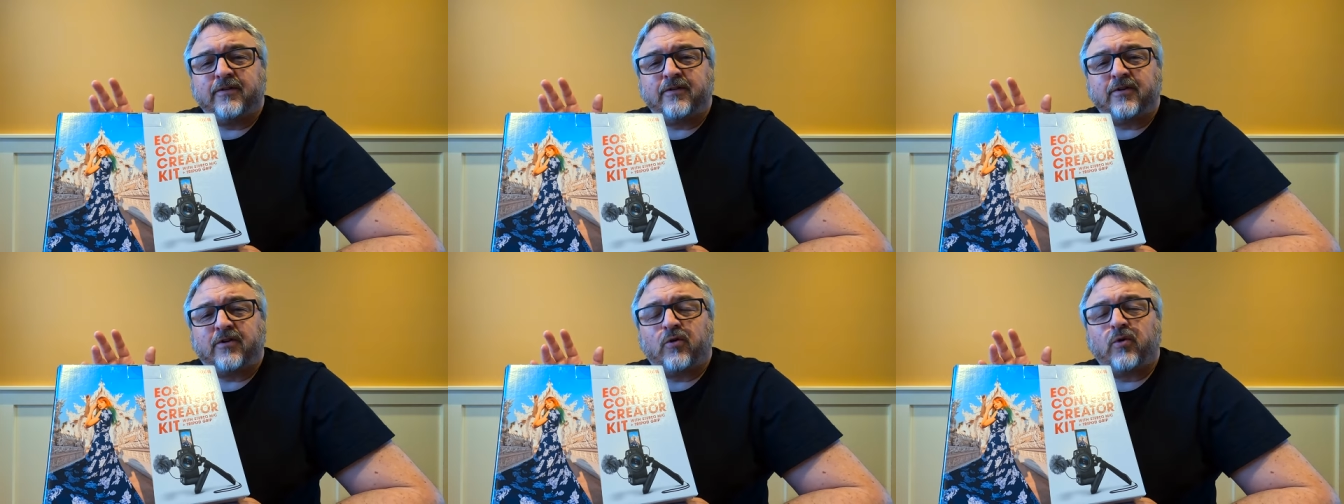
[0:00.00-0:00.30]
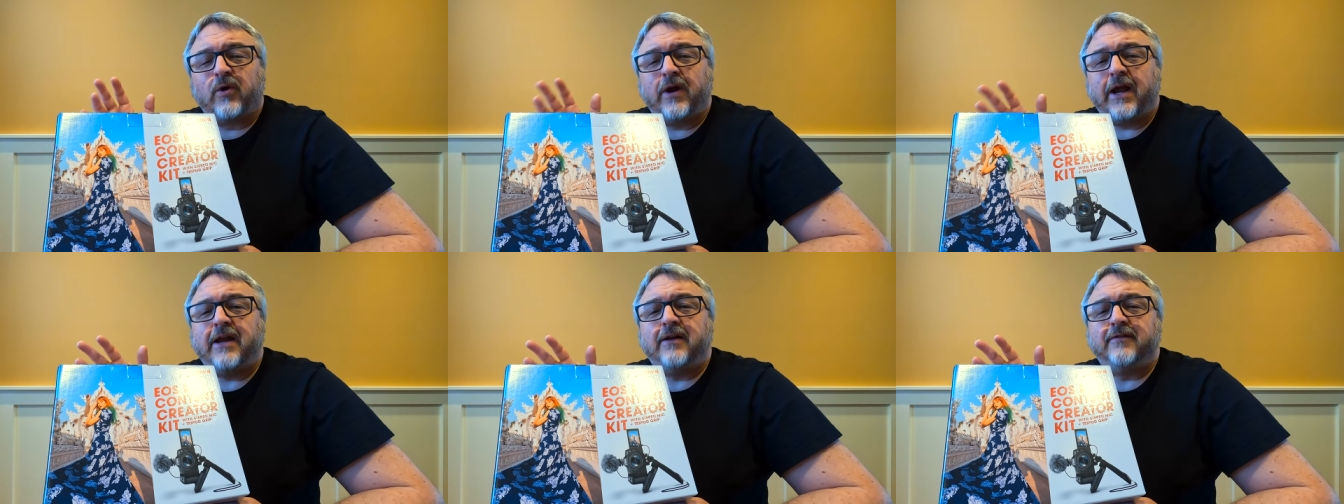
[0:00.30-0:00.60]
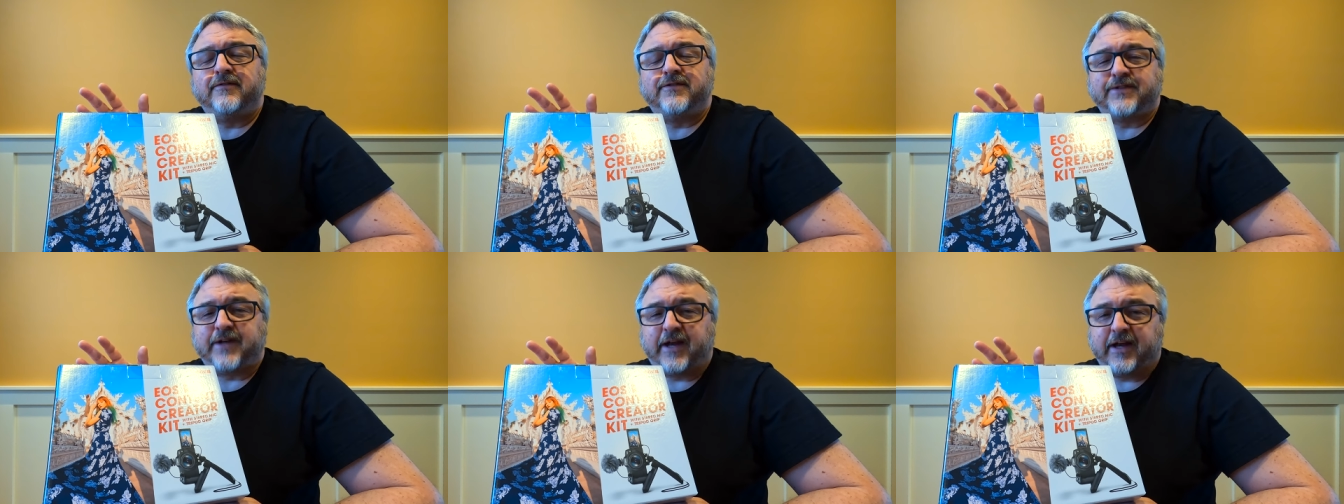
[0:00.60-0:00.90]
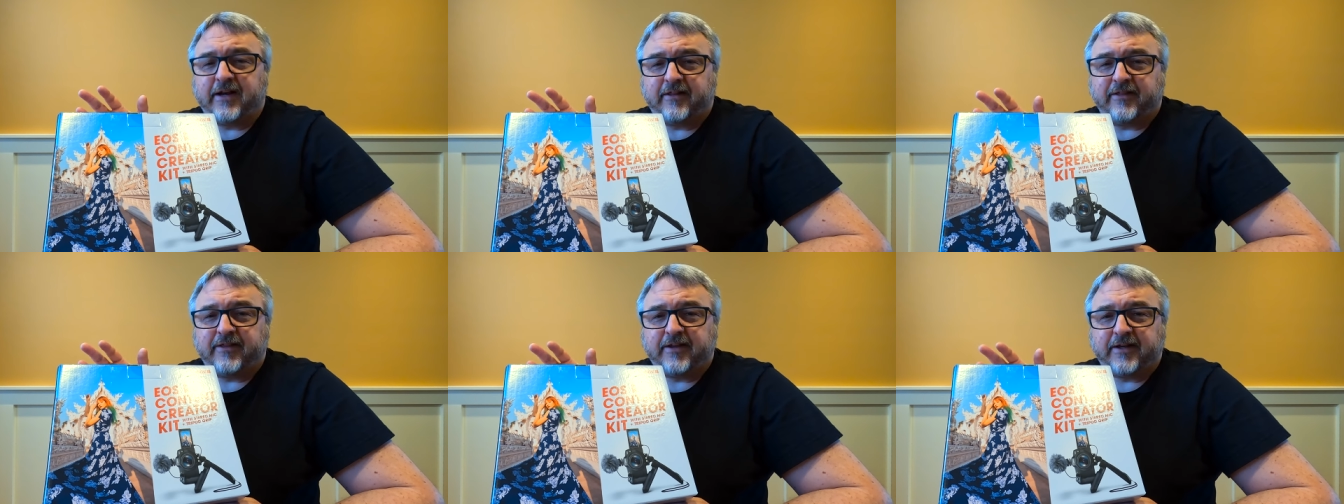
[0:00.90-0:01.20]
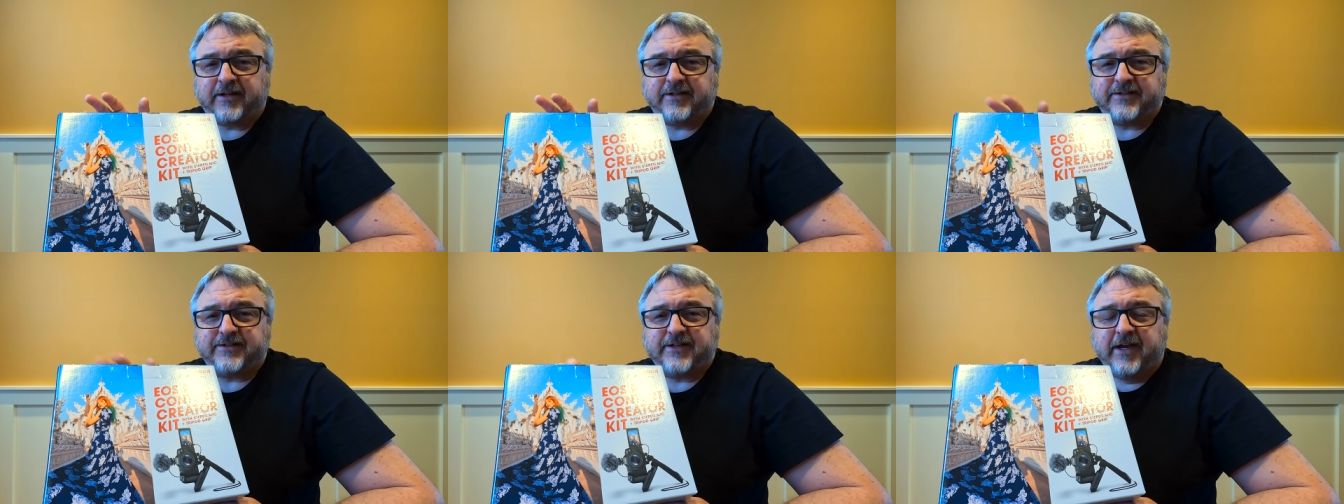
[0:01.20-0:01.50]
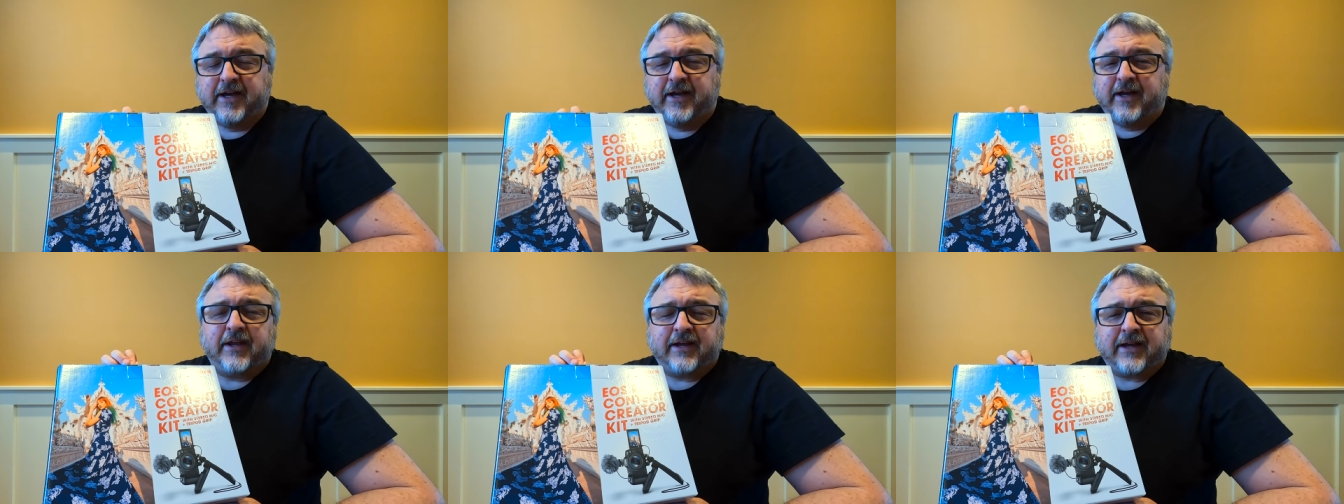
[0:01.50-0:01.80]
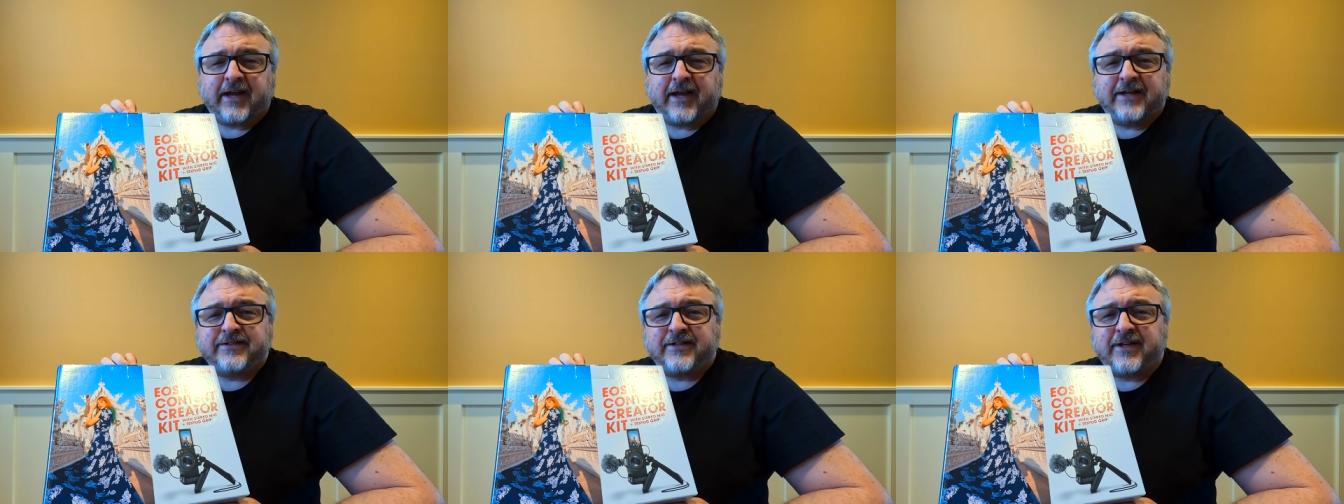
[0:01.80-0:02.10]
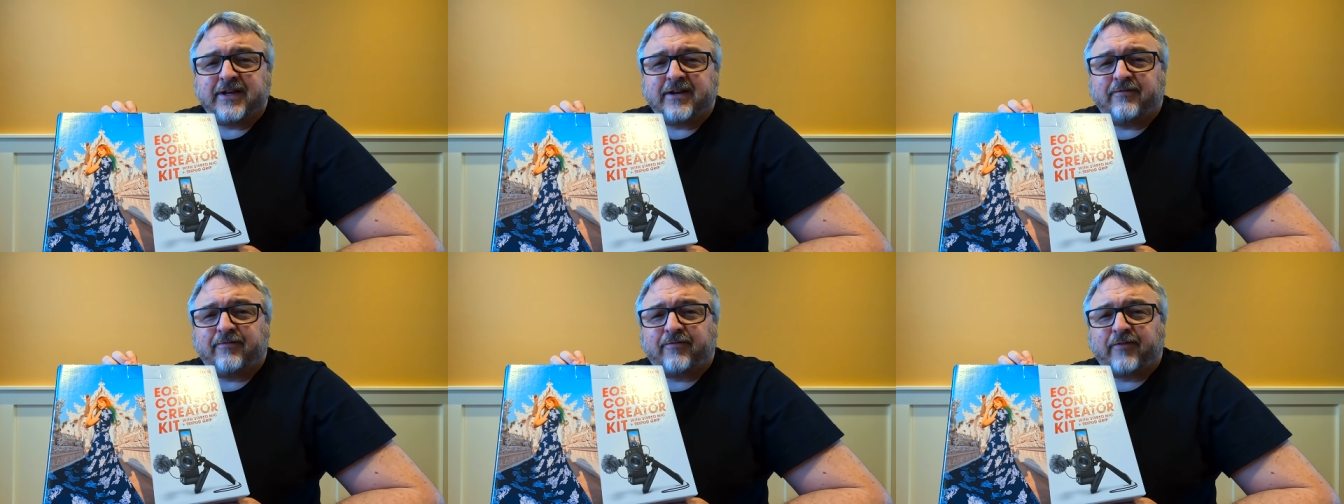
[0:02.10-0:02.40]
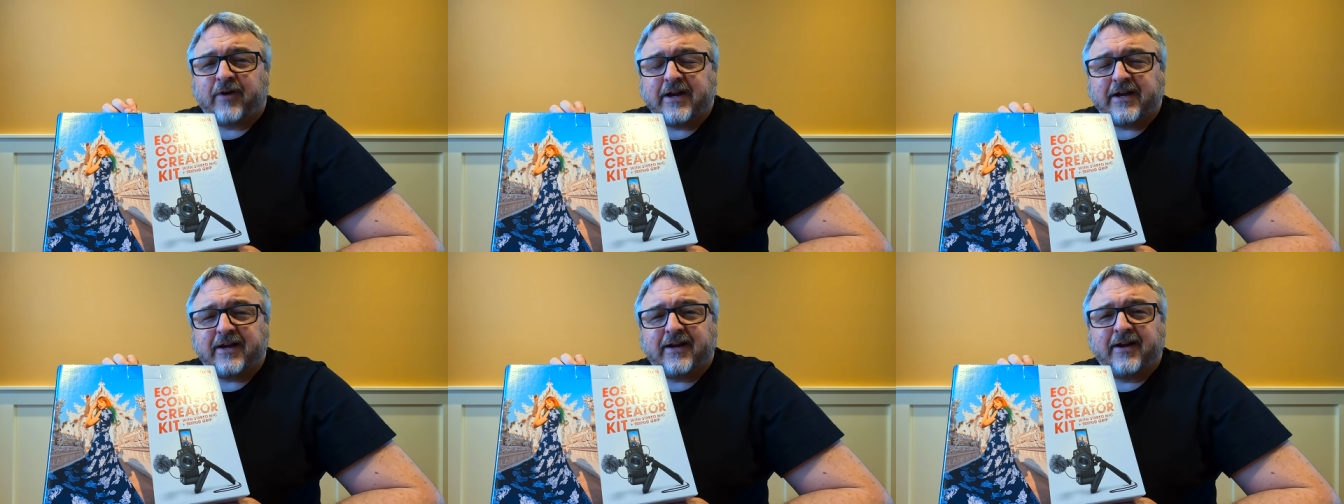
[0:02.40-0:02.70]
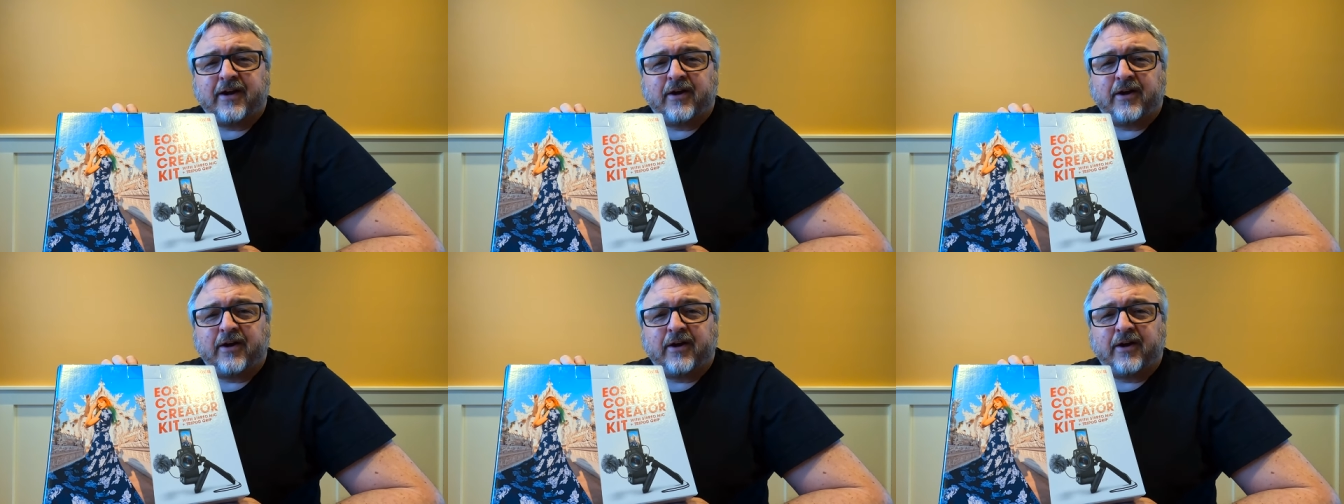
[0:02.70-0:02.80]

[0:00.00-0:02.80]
to the creative side of things. Guys like Frank